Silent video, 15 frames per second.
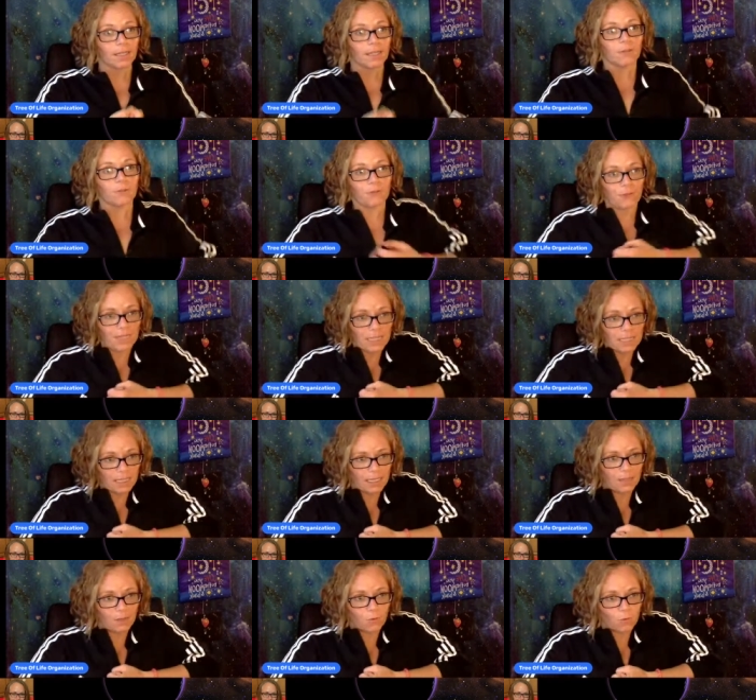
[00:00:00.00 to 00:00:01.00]
Feel
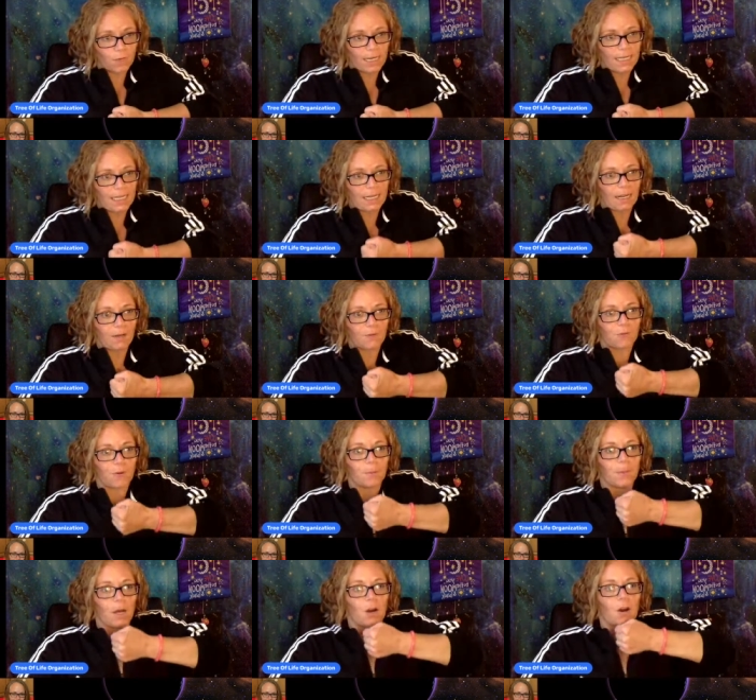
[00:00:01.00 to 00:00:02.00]
it radiate
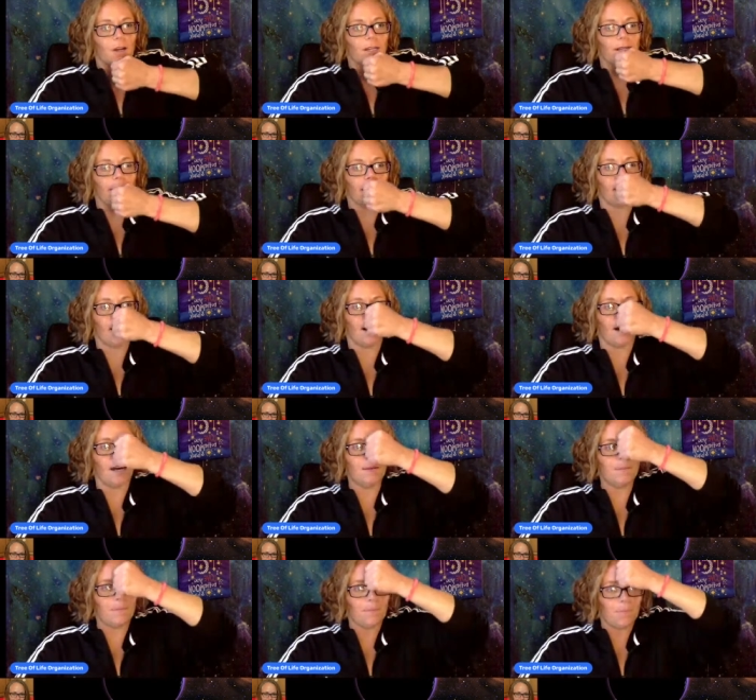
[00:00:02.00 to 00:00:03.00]
from the heart
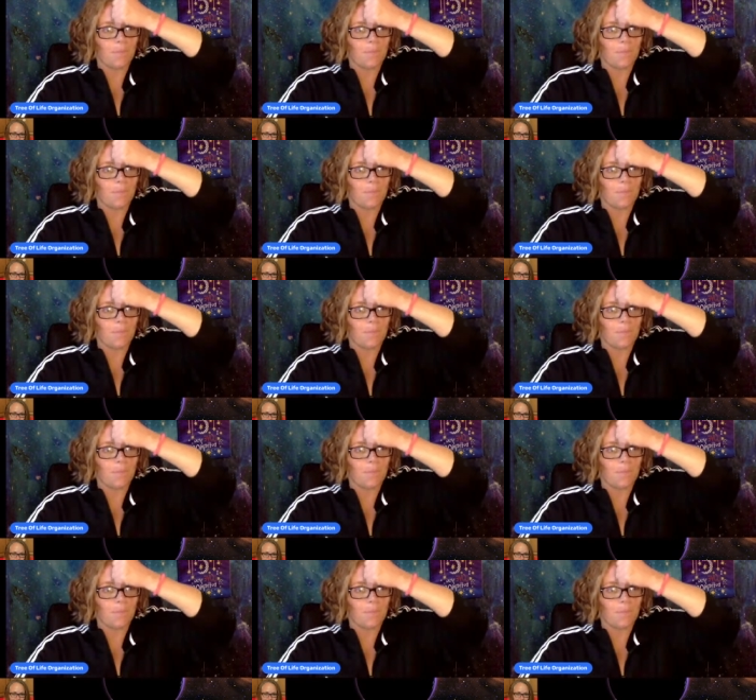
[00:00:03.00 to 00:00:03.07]
up,